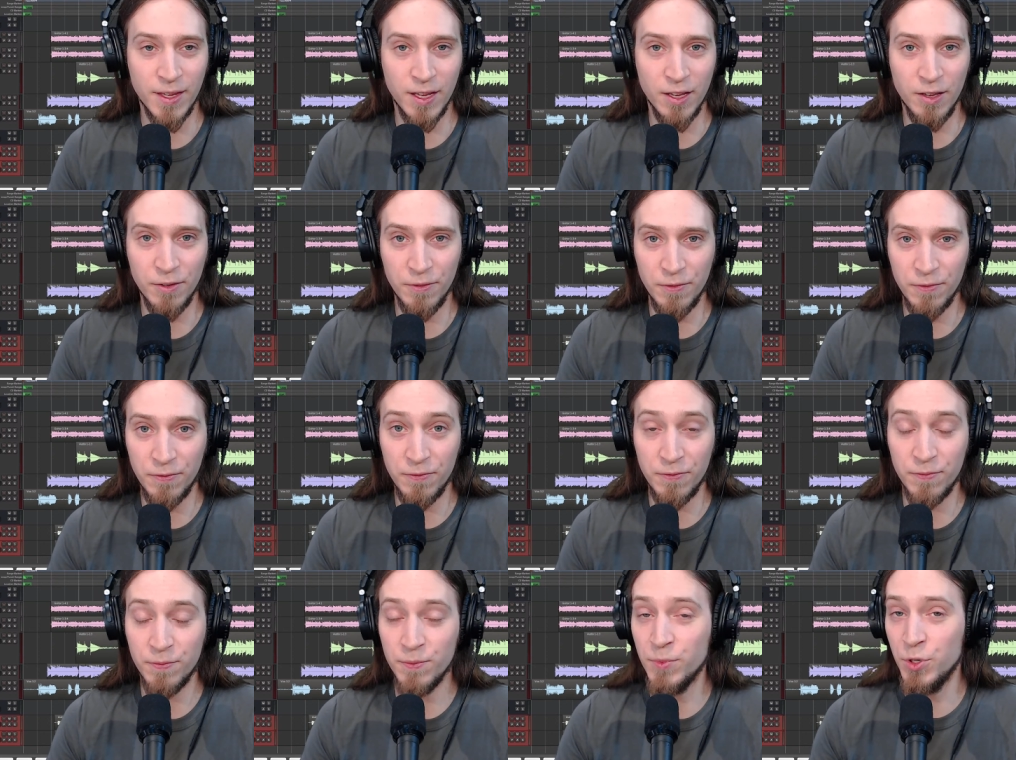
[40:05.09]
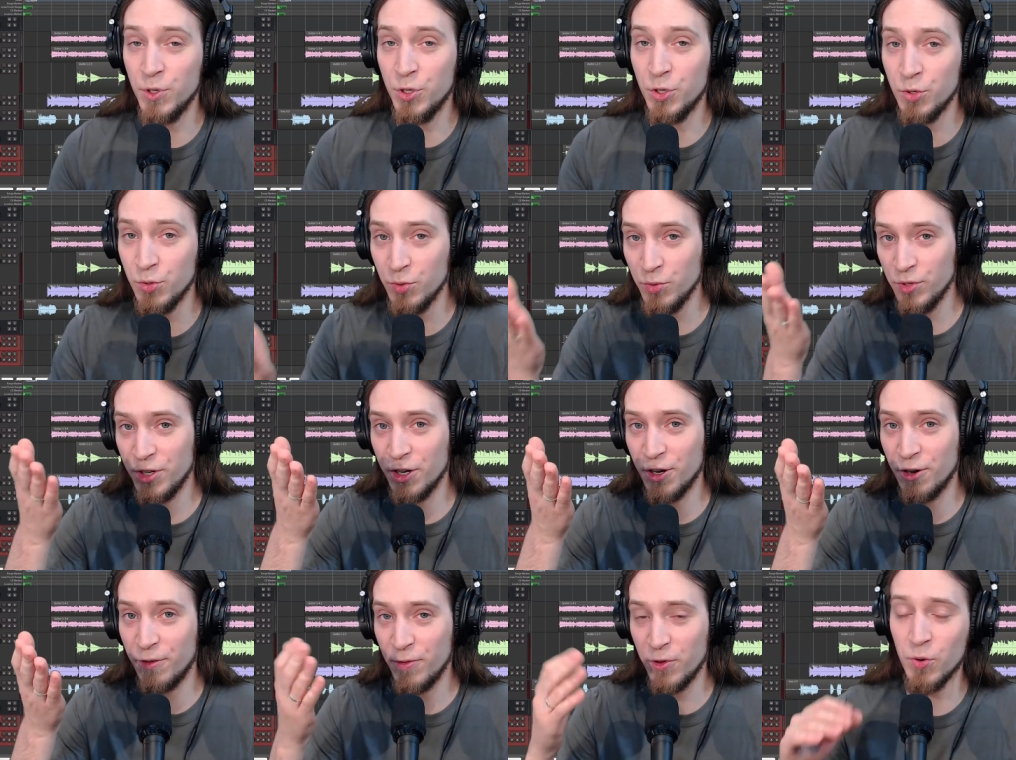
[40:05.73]
If you,
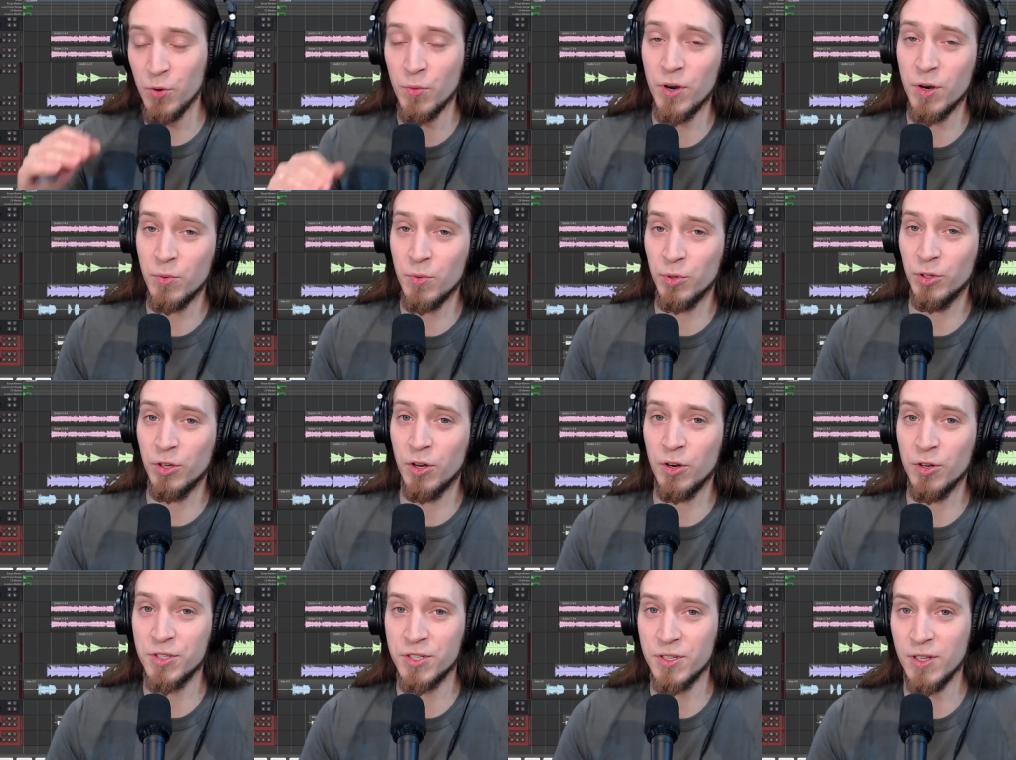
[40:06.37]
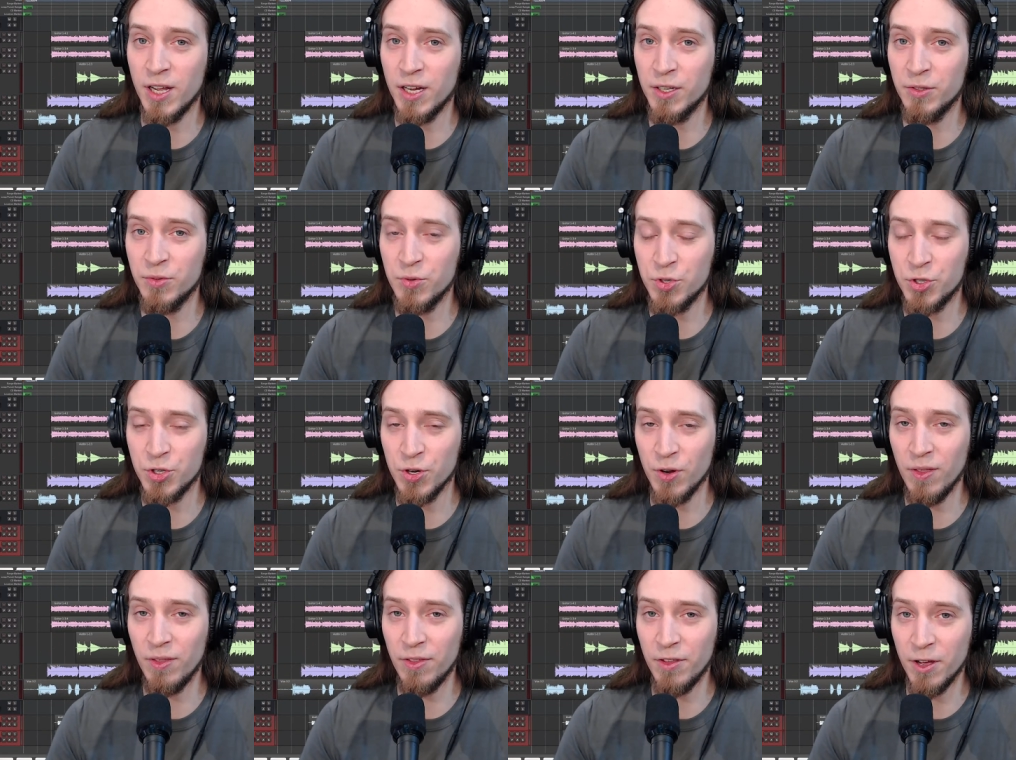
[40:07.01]
dear viewer, would also like to
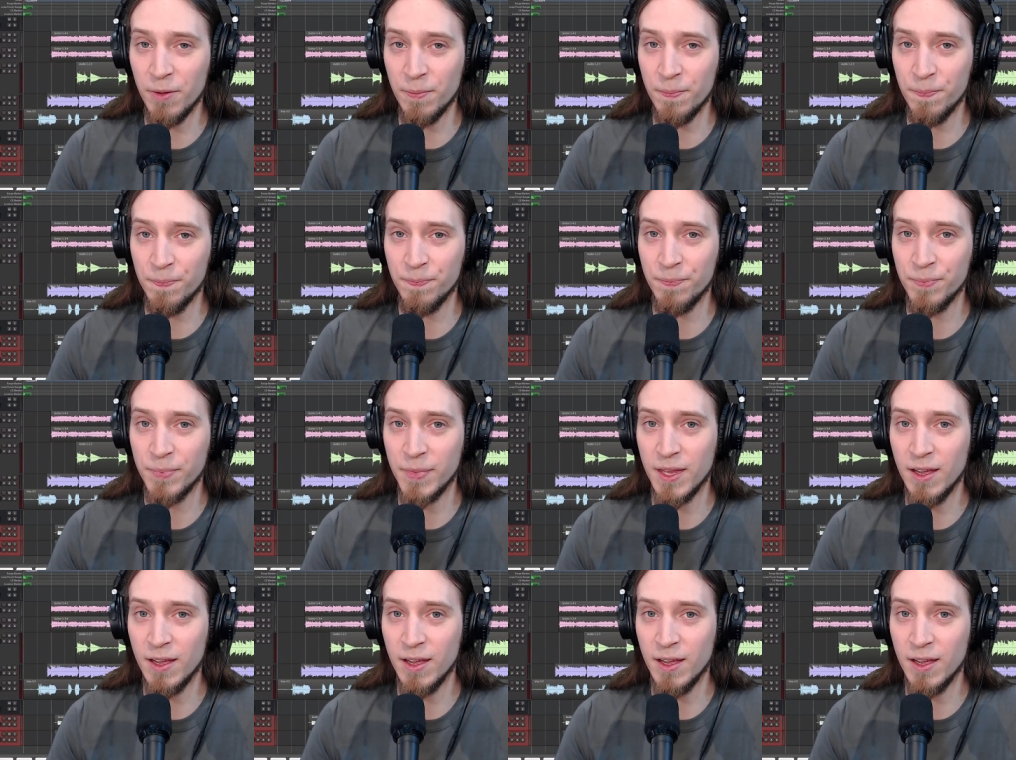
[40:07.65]
join them,